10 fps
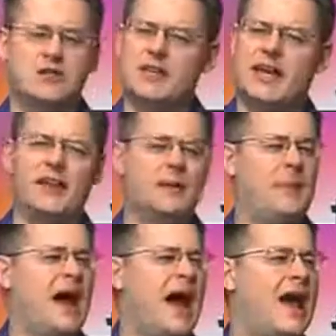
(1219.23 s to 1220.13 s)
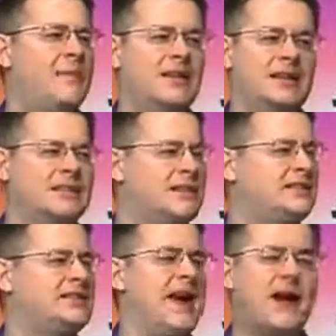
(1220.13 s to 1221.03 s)
You see, the Bible is
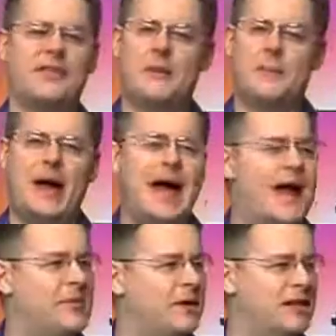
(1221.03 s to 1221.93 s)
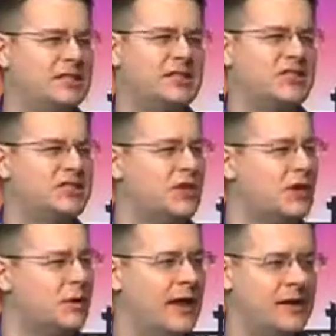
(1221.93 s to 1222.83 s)
in doubt. The Bible isn't
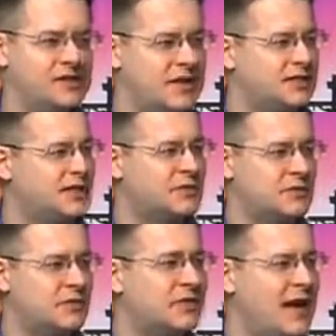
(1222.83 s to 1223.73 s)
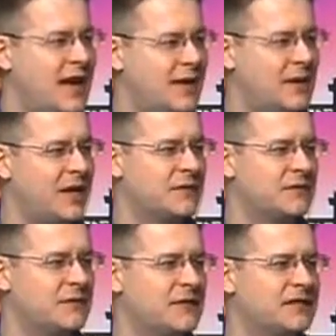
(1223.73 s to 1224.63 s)
sure whether Jesus would die by
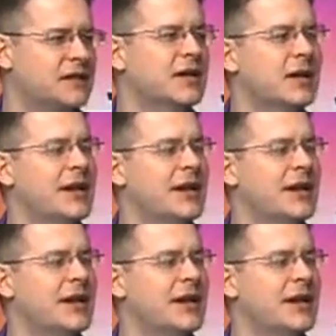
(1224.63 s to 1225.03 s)
crucifixion.